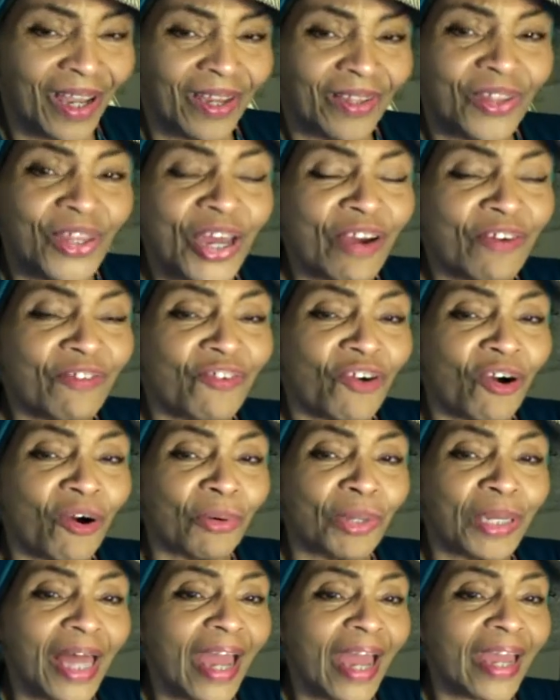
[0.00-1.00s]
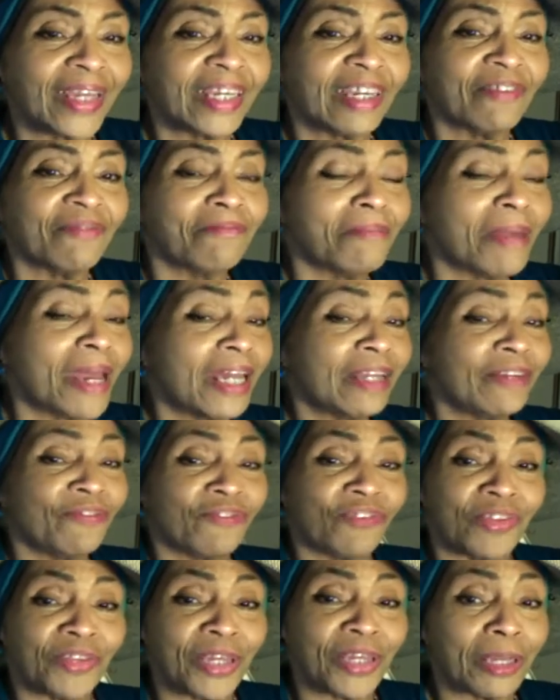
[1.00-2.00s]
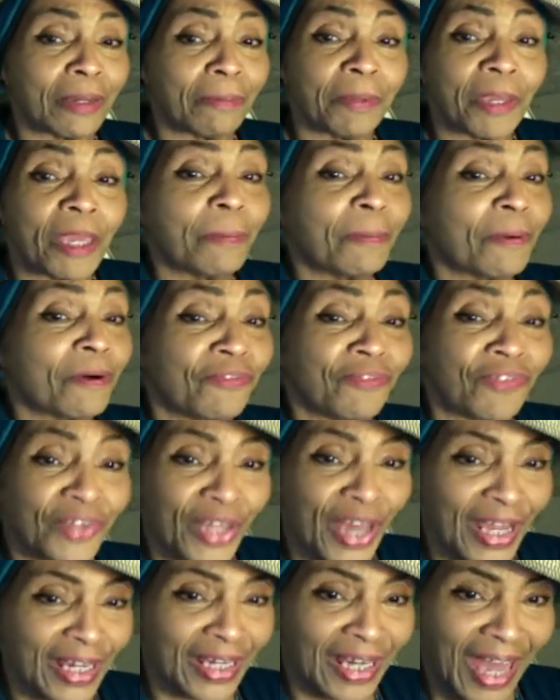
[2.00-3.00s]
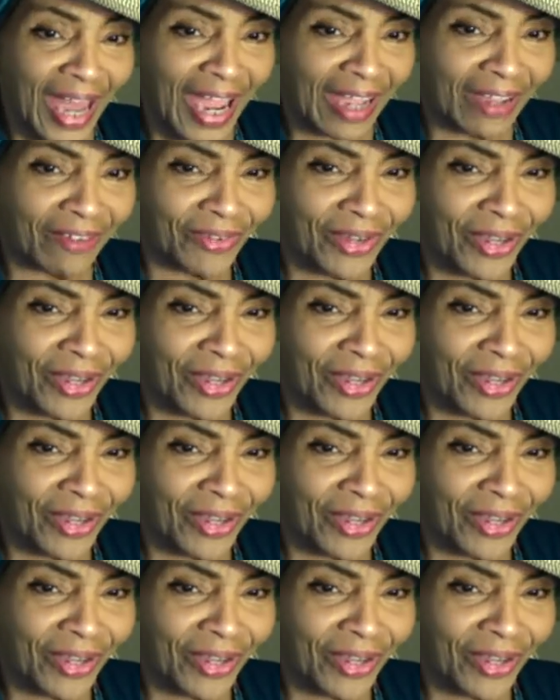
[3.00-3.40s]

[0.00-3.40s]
Therefore will I give men for thee and people for thy life.